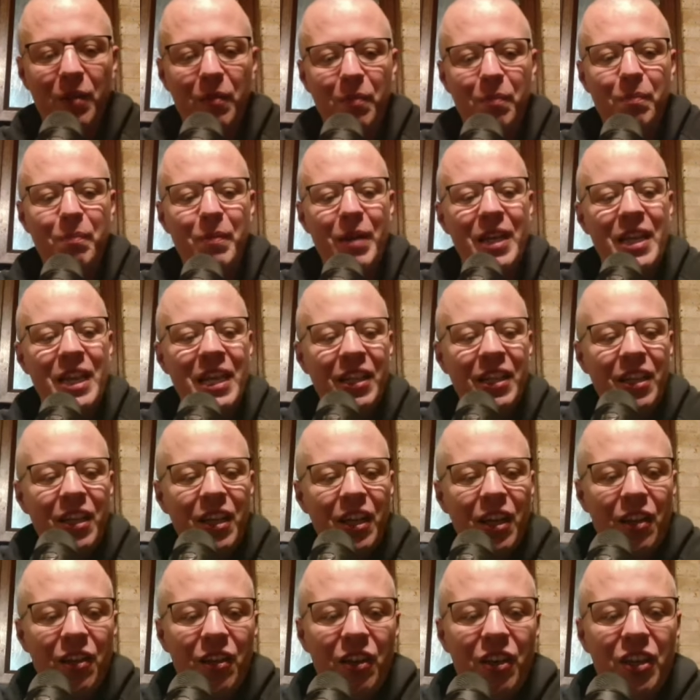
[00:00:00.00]
meaning
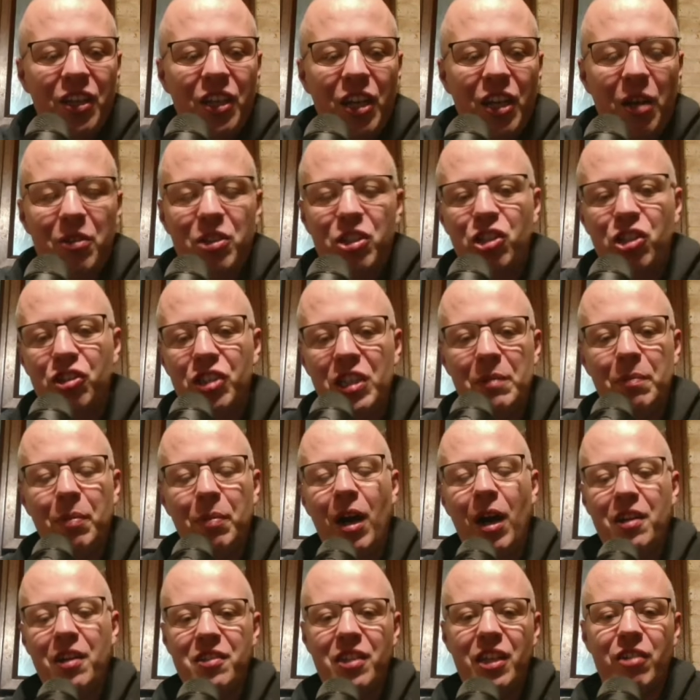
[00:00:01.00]
that, you know, shutting
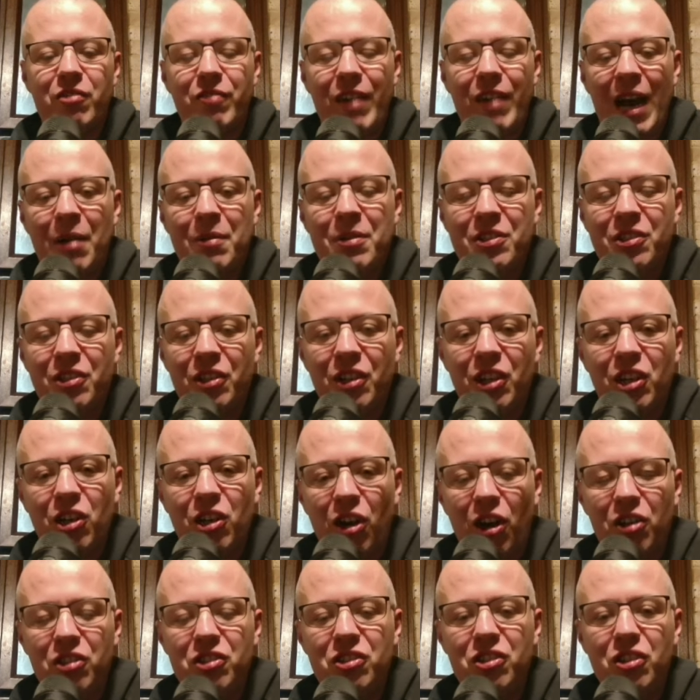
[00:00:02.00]
parts of the ground is going to
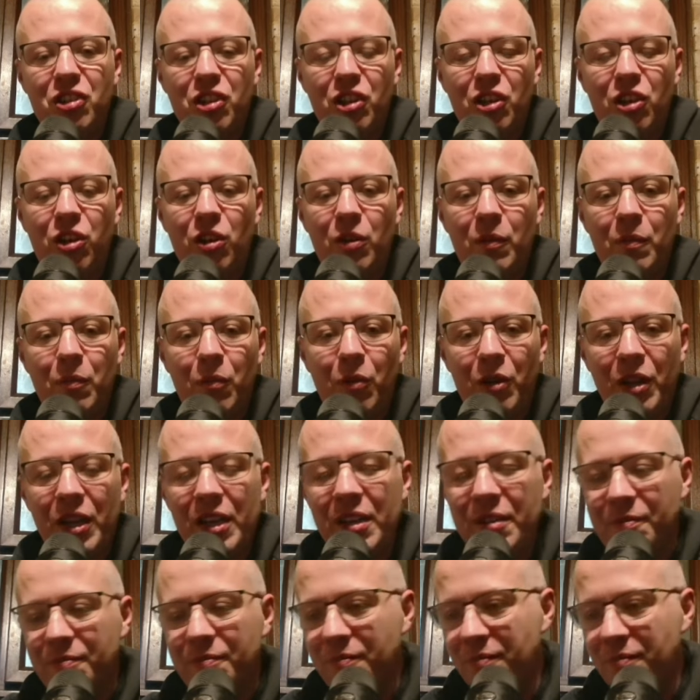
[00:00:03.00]
cost the club money.